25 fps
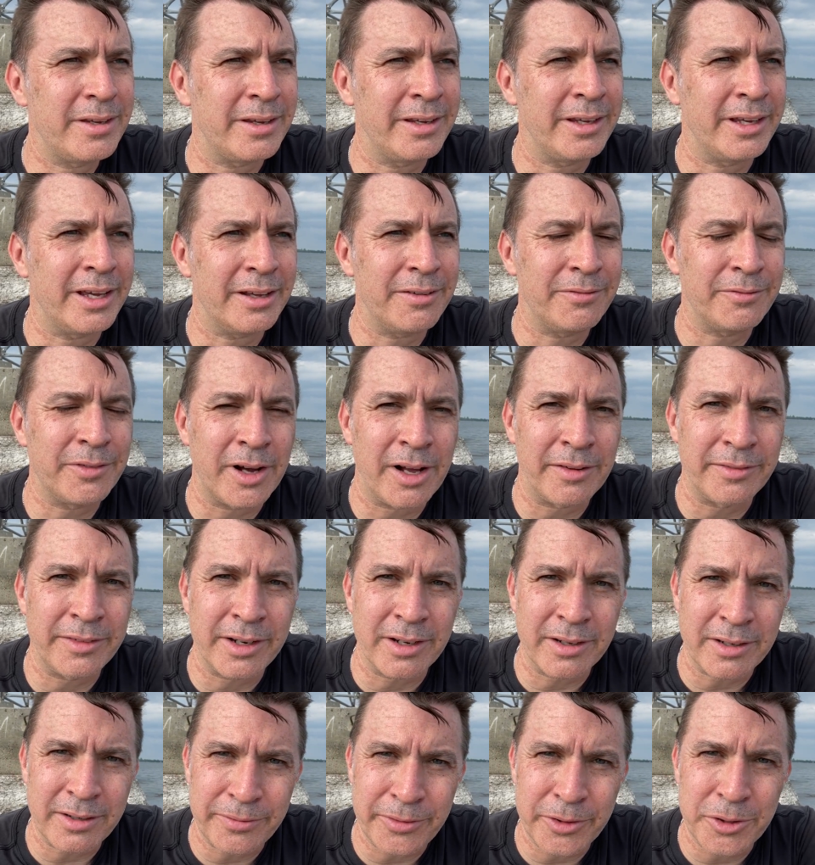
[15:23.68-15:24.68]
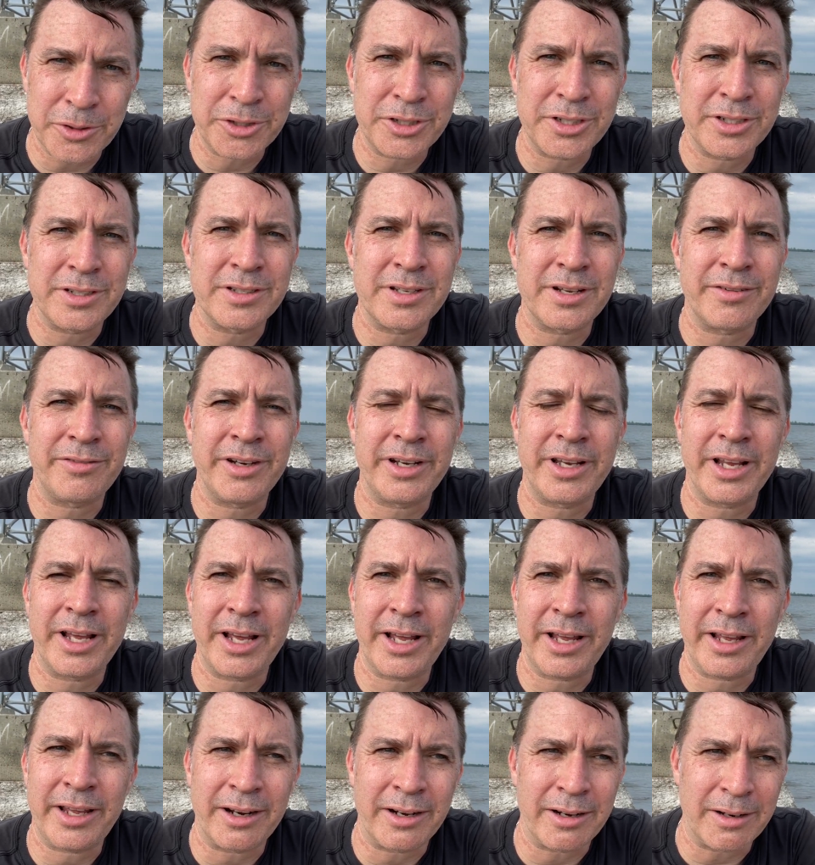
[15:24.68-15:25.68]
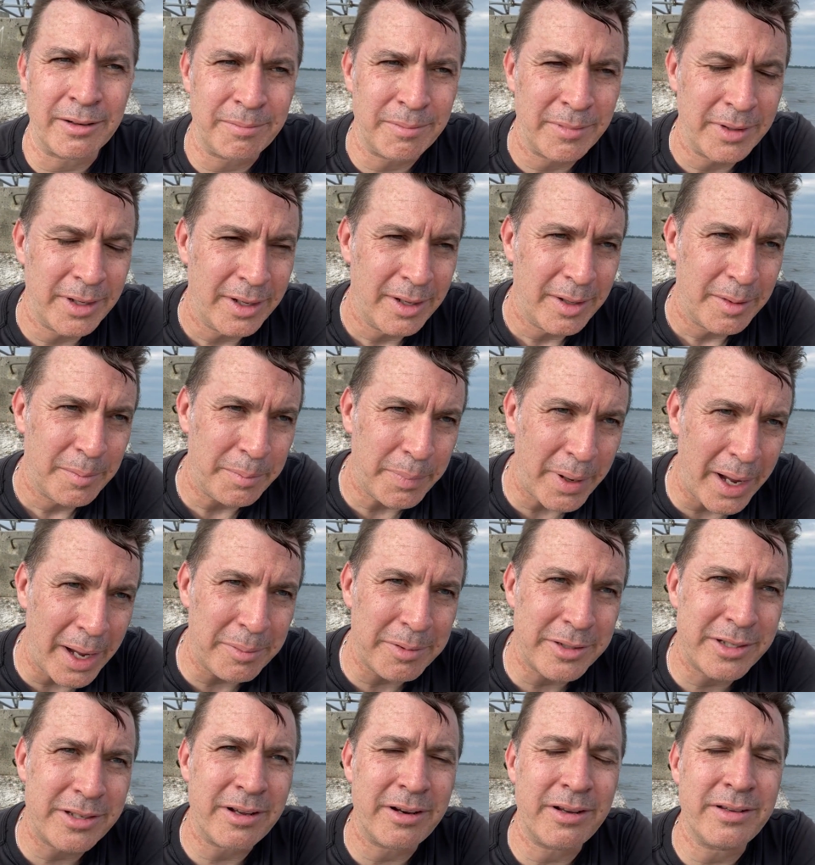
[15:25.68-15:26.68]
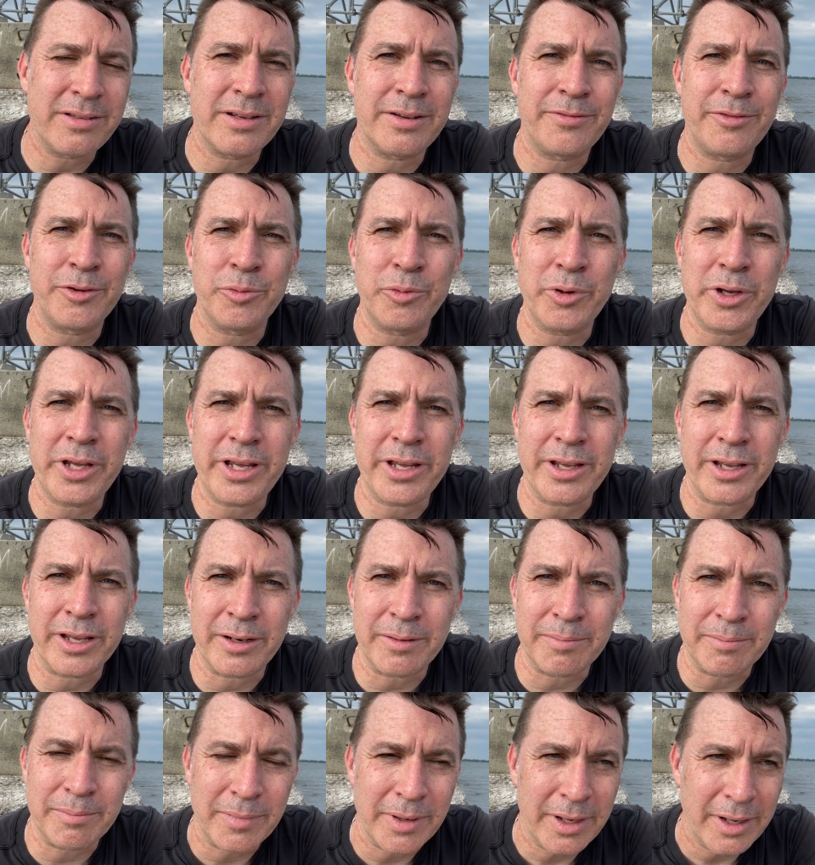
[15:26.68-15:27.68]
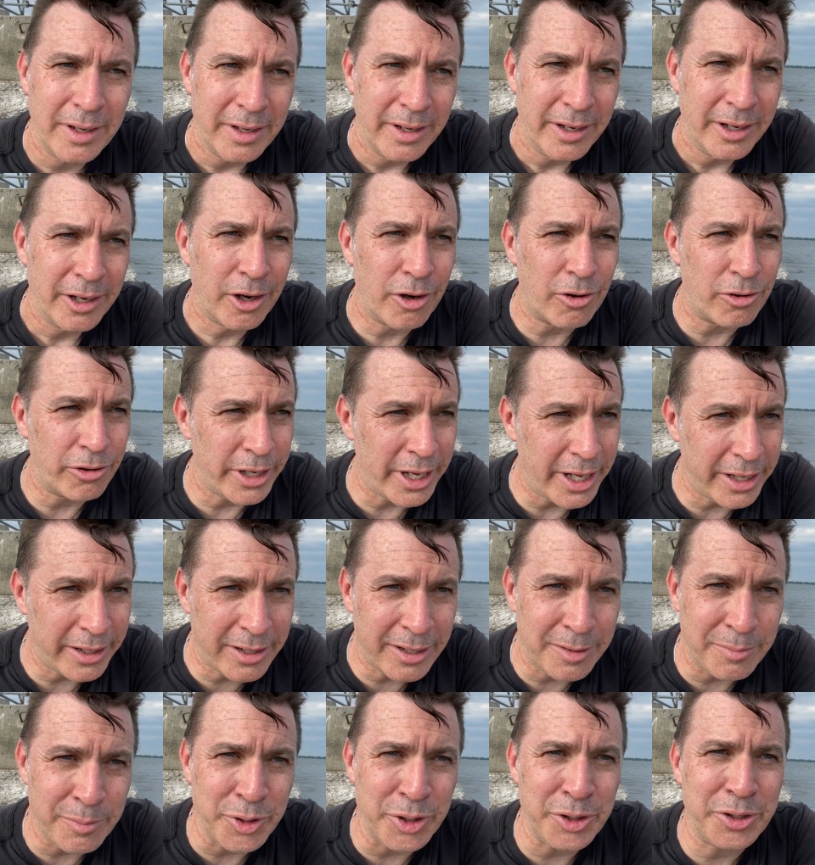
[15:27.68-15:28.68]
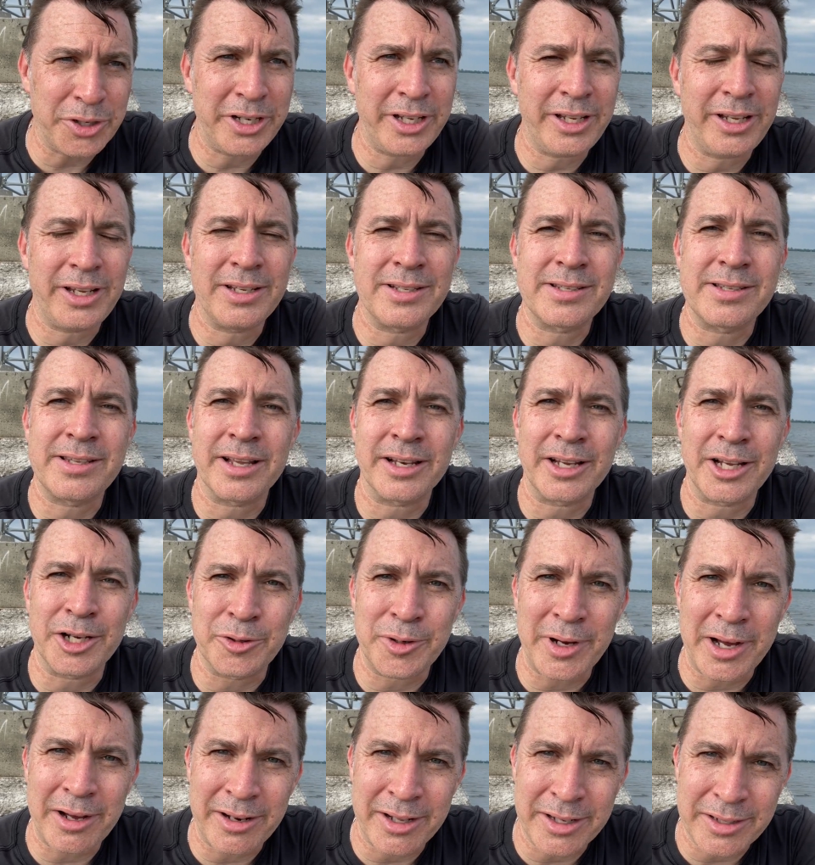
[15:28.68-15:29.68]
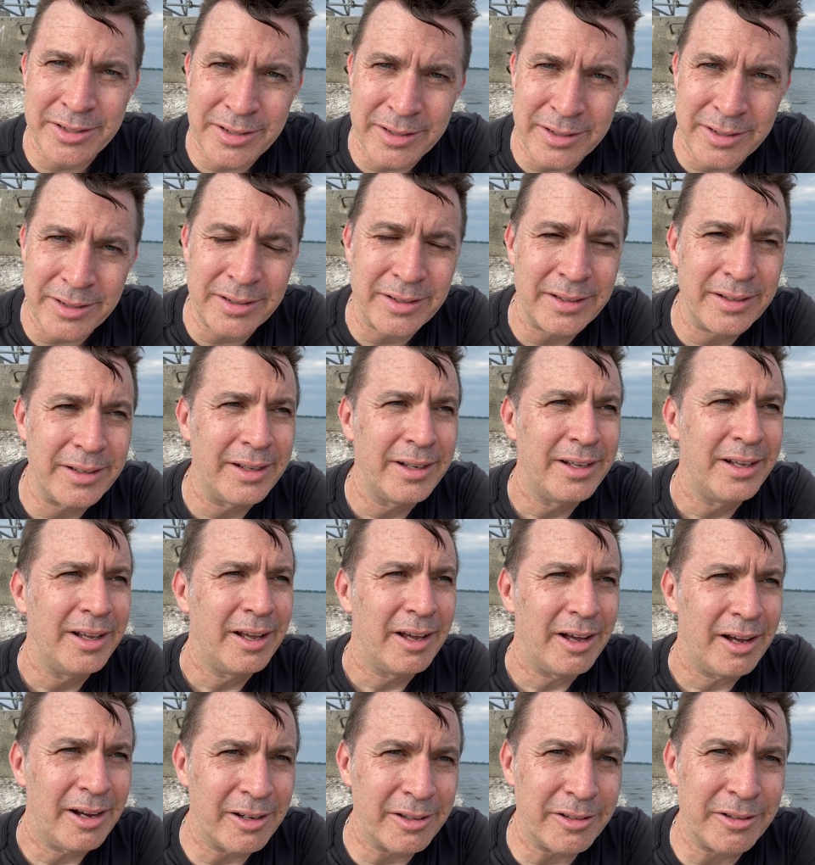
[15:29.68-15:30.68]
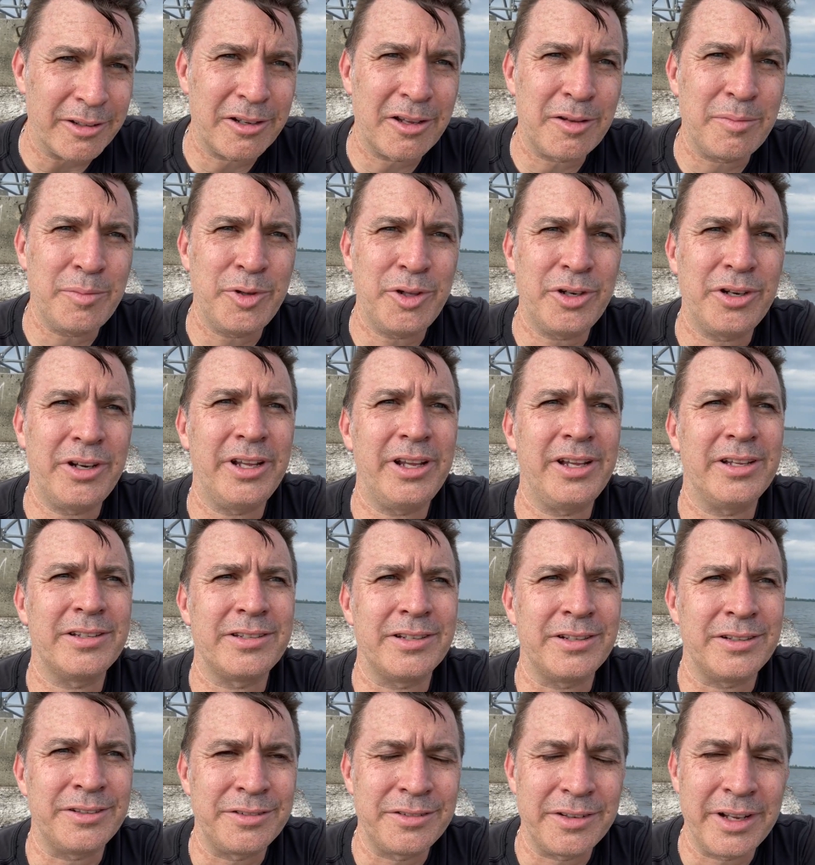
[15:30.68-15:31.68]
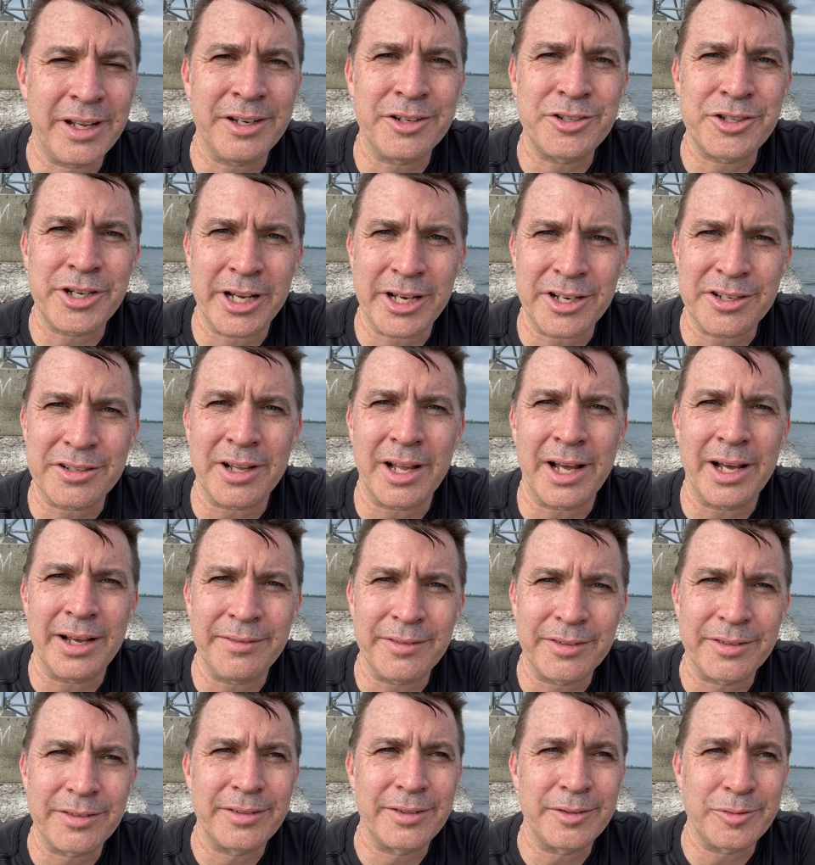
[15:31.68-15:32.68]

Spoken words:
get involved in our devotions every day and our Bible studies every week, and create communities that go out into other communities and change lives.